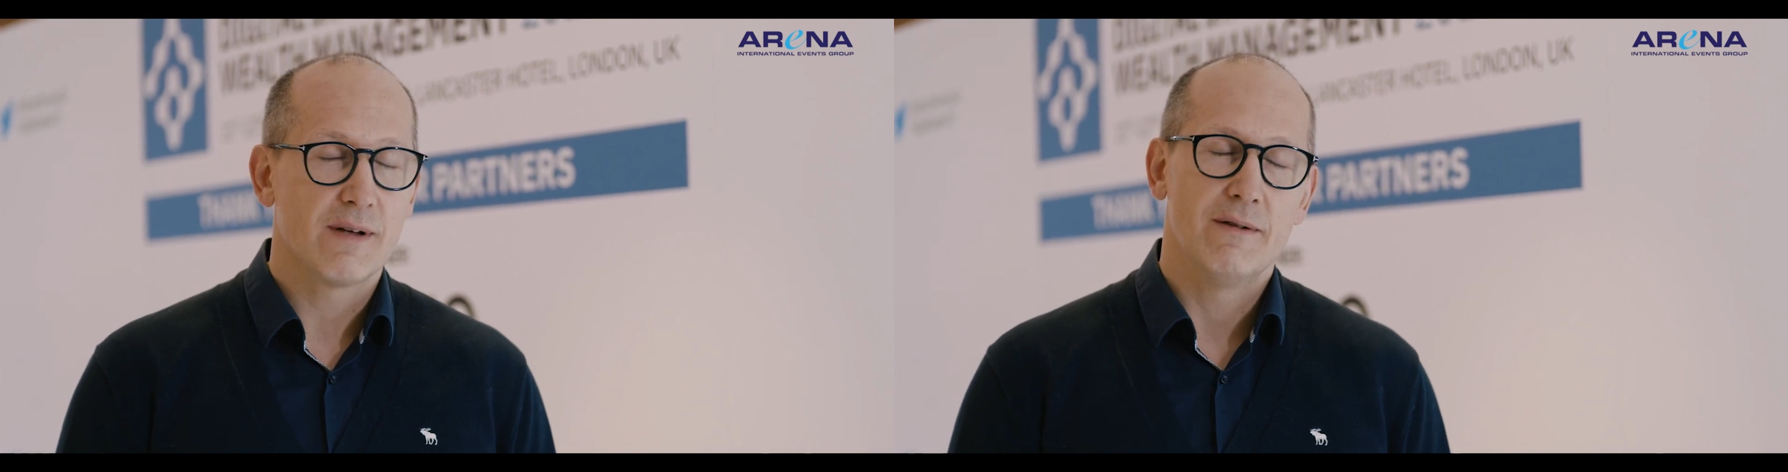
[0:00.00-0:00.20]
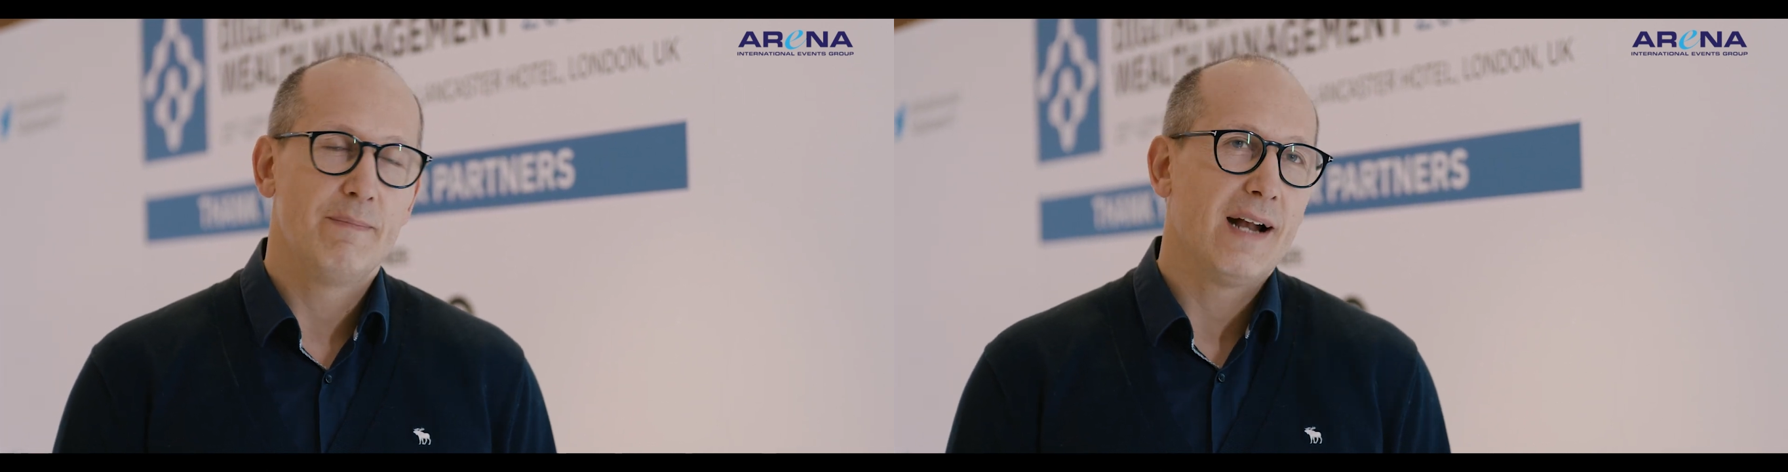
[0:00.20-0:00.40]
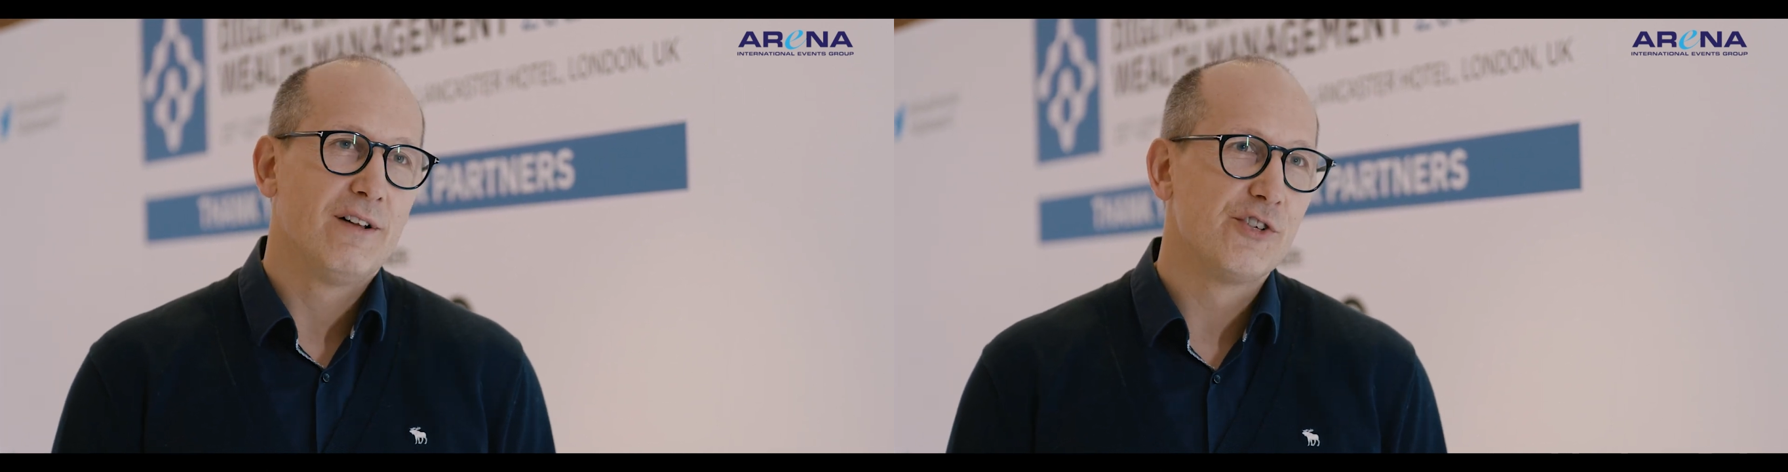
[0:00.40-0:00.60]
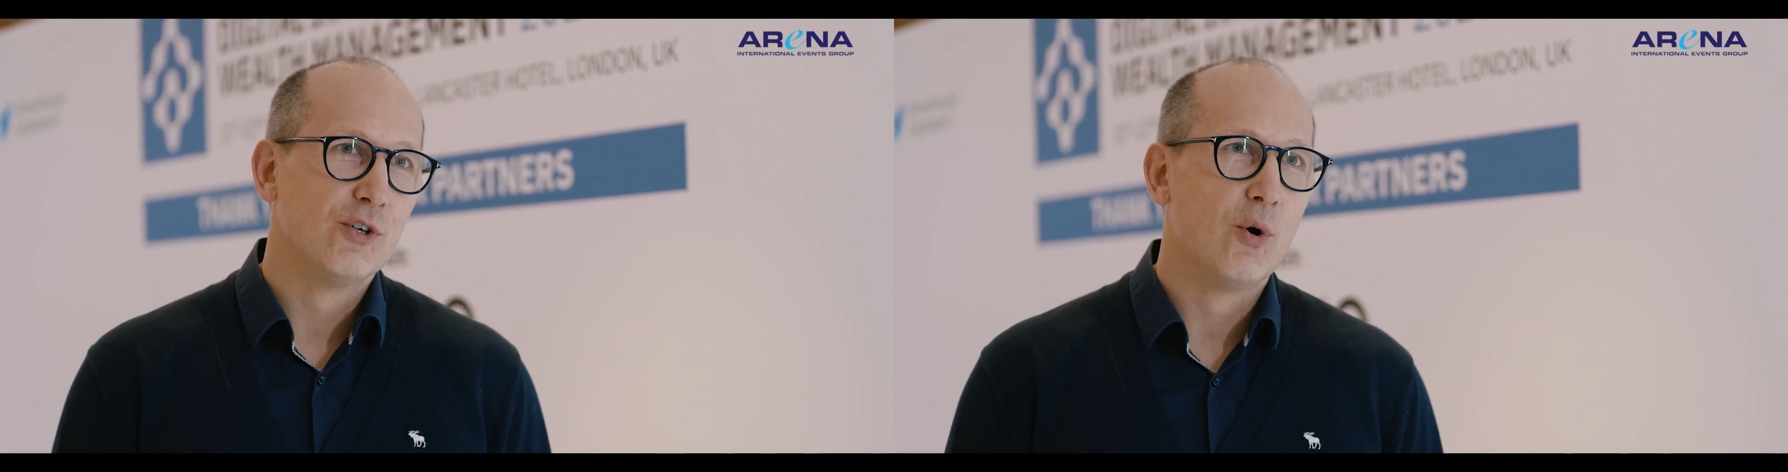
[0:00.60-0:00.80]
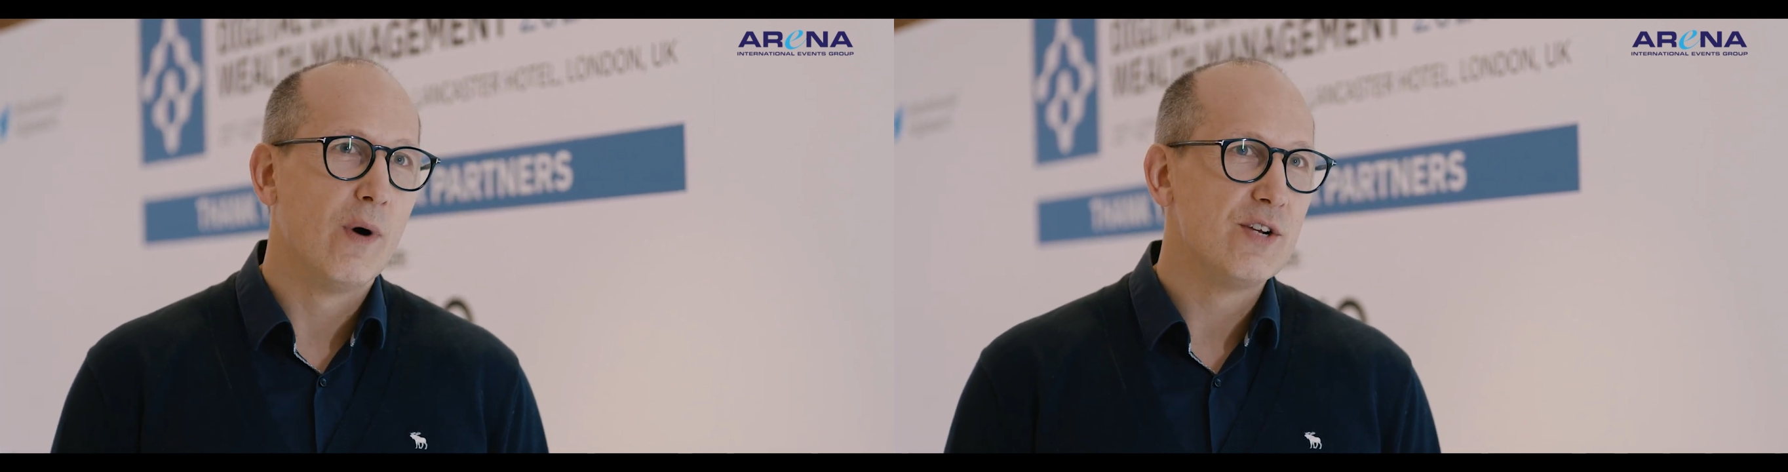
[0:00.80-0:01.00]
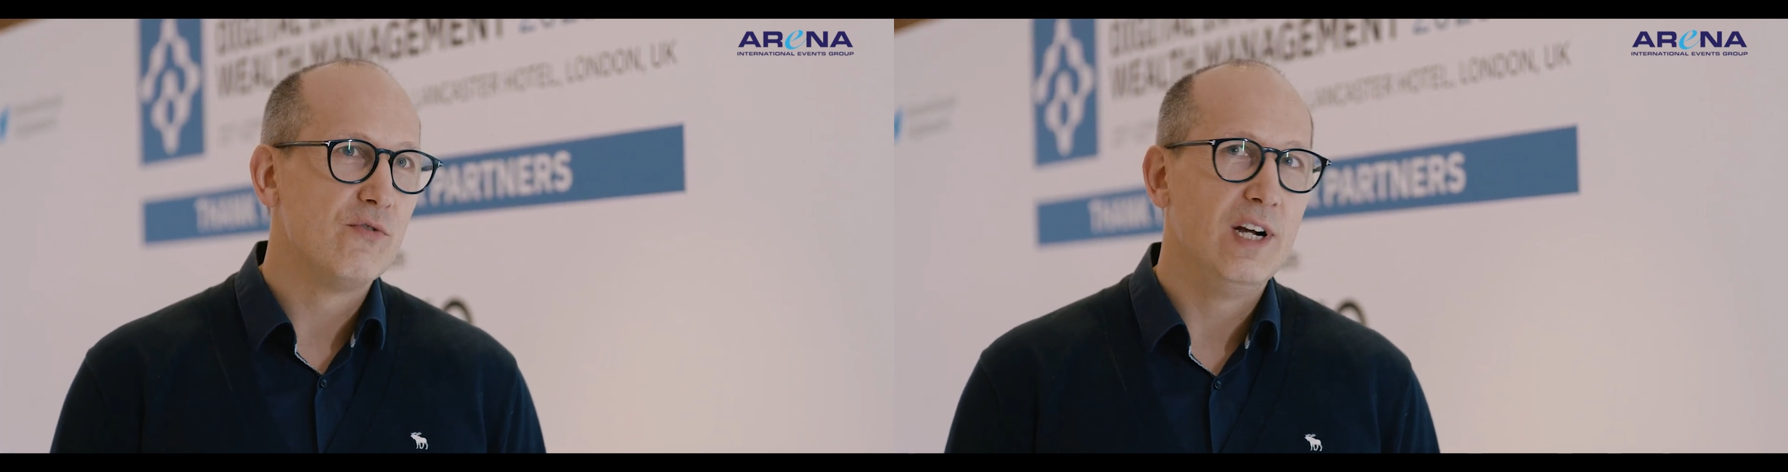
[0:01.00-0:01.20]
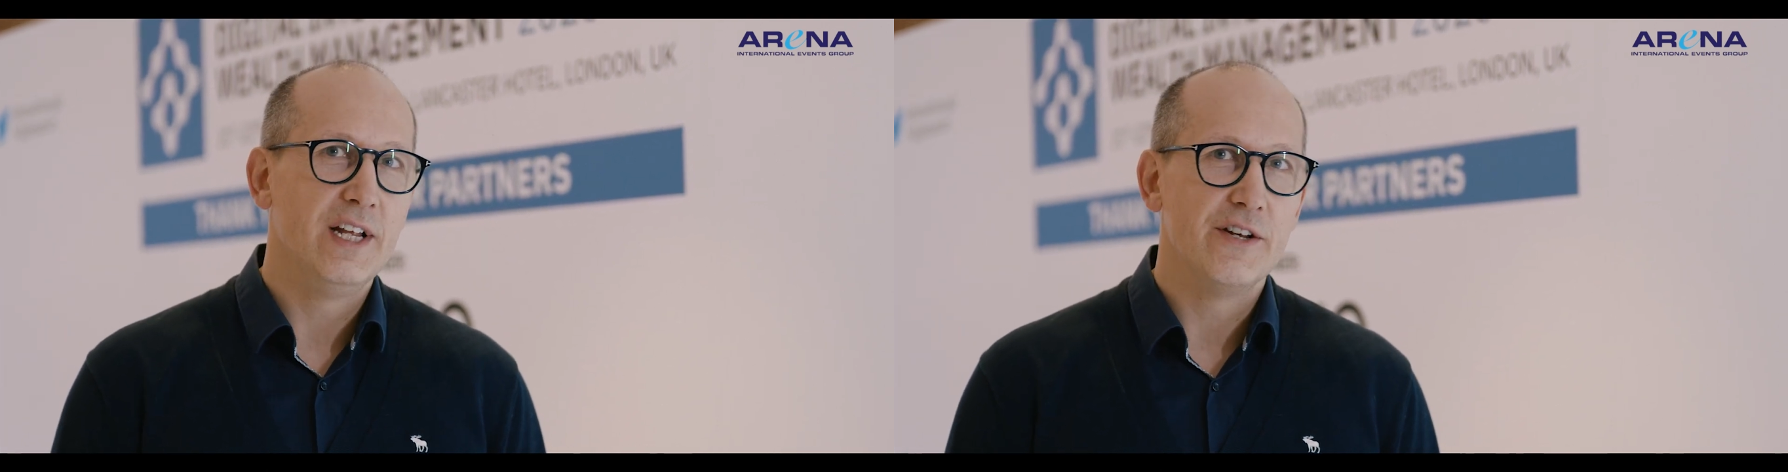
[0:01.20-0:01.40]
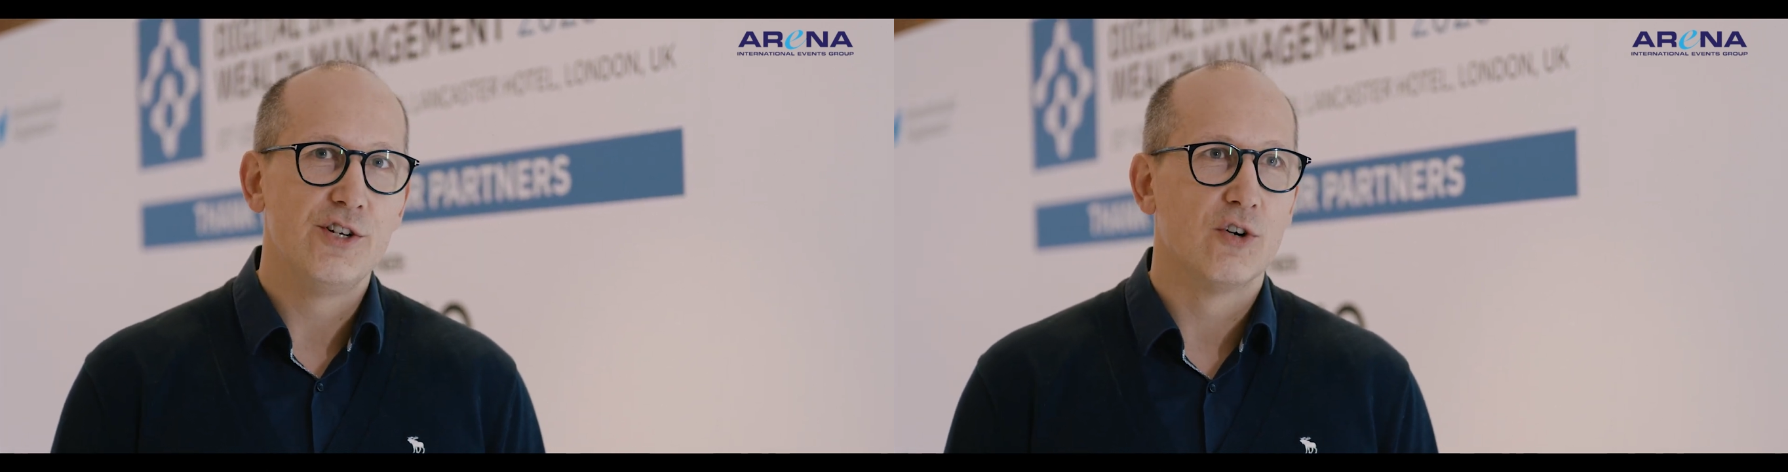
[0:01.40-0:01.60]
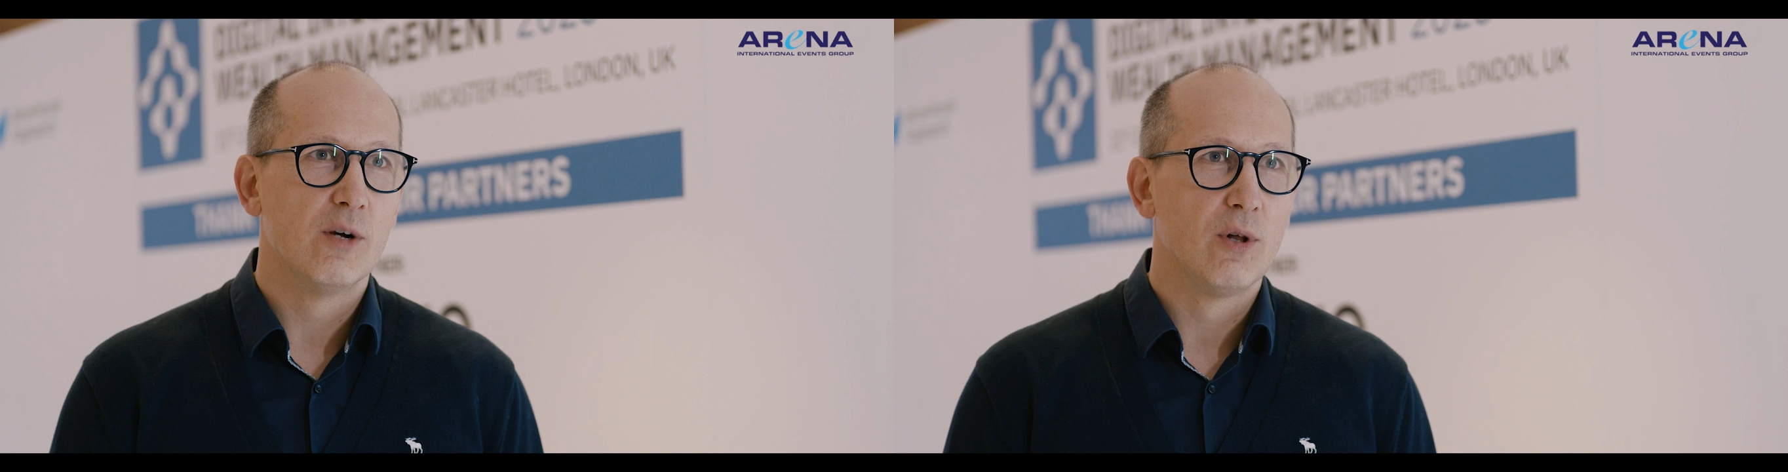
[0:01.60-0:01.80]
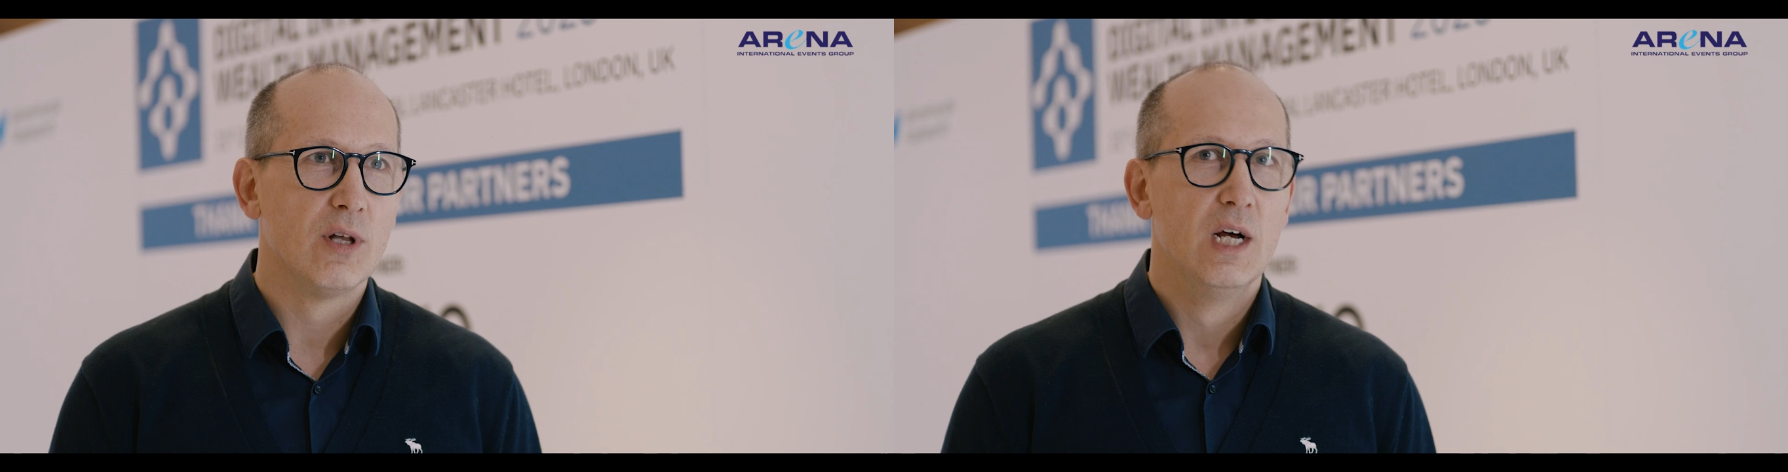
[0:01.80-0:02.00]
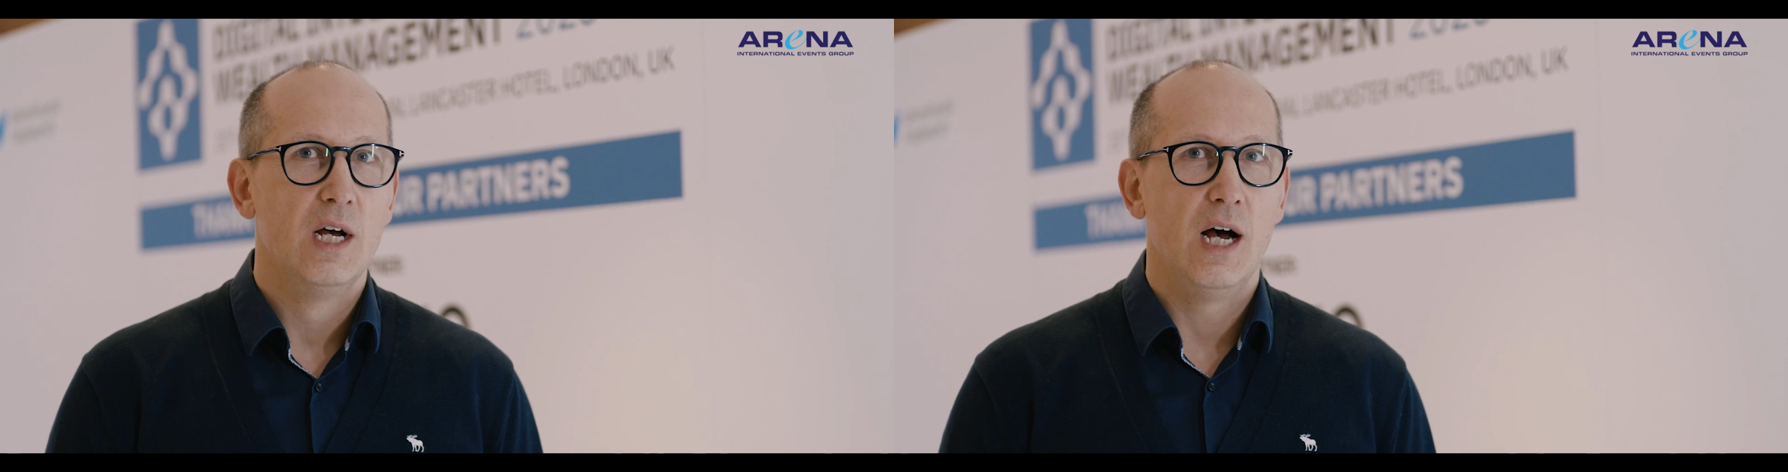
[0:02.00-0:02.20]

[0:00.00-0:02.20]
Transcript: Kind of panels are always really enjoyable,